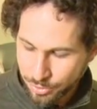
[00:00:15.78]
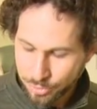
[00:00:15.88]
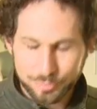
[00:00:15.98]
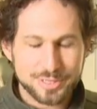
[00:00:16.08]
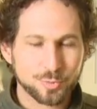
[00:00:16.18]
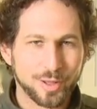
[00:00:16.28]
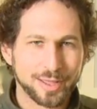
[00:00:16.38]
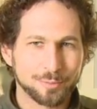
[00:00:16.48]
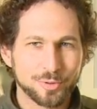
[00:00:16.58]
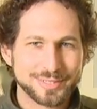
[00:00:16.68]
reason why
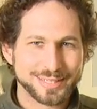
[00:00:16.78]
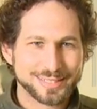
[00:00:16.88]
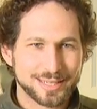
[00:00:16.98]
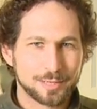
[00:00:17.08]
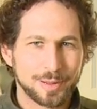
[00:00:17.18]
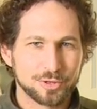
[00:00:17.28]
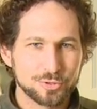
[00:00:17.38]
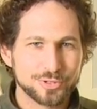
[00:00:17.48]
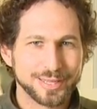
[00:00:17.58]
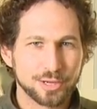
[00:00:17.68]
I'm always excited about
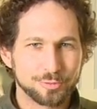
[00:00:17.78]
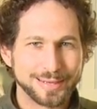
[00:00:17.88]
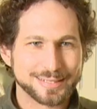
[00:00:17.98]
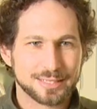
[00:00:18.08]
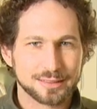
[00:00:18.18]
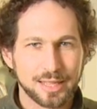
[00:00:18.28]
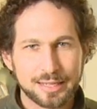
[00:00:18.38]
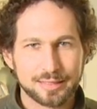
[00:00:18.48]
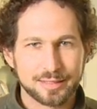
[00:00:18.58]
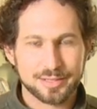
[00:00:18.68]
using ingredients
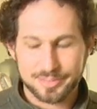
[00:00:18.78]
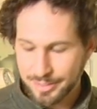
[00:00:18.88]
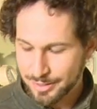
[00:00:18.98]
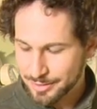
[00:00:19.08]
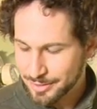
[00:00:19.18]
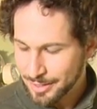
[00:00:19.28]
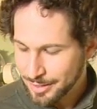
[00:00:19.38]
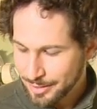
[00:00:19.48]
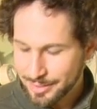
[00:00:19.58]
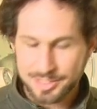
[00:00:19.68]
like this is
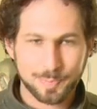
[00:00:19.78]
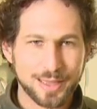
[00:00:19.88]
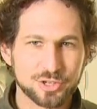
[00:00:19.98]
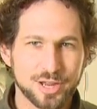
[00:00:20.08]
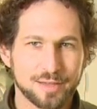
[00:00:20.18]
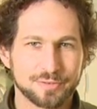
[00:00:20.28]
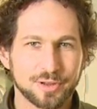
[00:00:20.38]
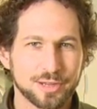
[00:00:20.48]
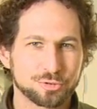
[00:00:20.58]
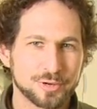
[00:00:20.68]
the Spanish have
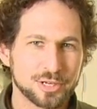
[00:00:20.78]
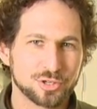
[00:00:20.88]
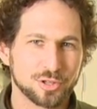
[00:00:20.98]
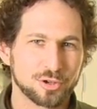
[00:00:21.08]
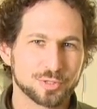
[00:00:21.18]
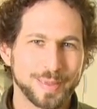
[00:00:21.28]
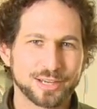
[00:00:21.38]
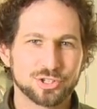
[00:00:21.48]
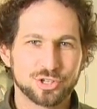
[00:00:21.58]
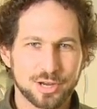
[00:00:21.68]
a tradition that goes
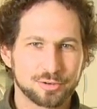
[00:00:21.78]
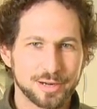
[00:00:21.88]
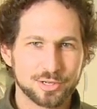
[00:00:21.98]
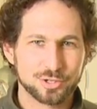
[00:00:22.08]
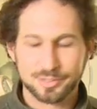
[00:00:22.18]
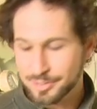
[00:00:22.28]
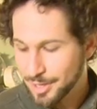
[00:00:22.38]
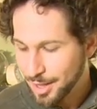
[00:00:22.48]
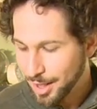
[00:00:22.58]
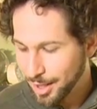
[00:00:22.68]
back generations
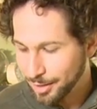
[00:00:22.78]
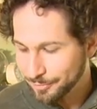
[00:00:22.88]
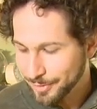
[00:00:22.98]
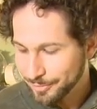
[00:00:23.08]
of